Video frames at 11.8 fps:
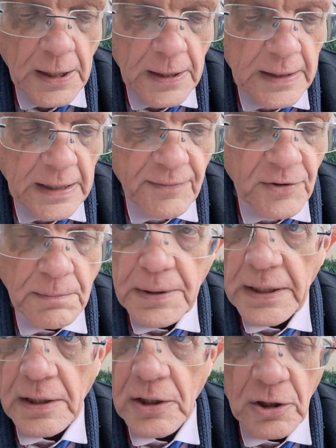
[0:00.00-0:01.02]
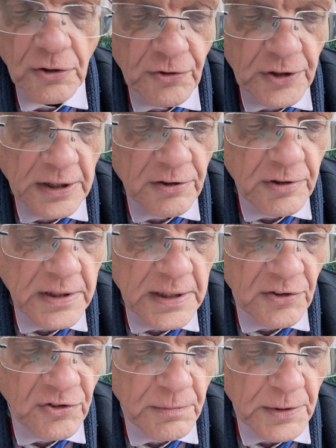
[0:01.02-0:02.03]
gave completely contradictory
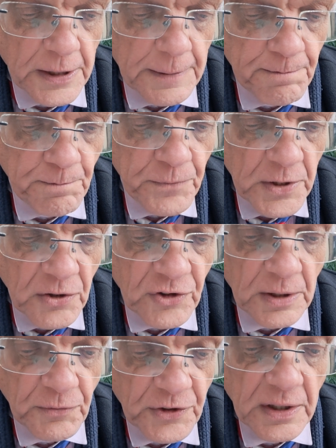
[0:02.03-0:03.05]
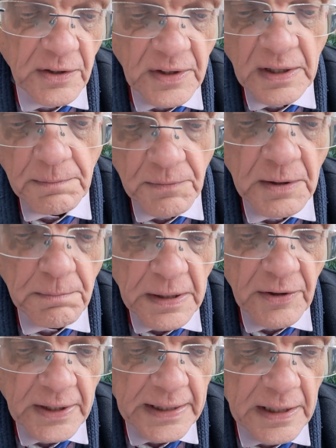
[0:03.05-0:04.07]
testimony. Some said that
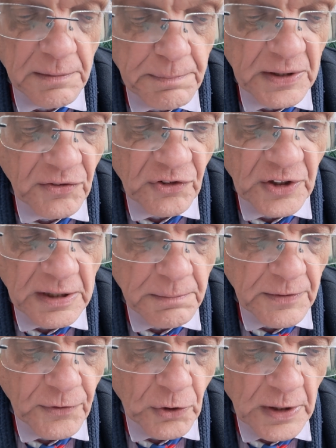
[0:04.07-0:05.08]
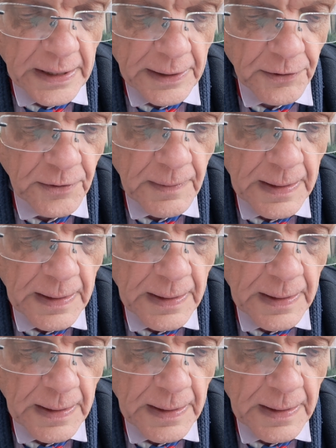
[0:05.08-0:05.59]
Mary Kelly had been seen beforehand.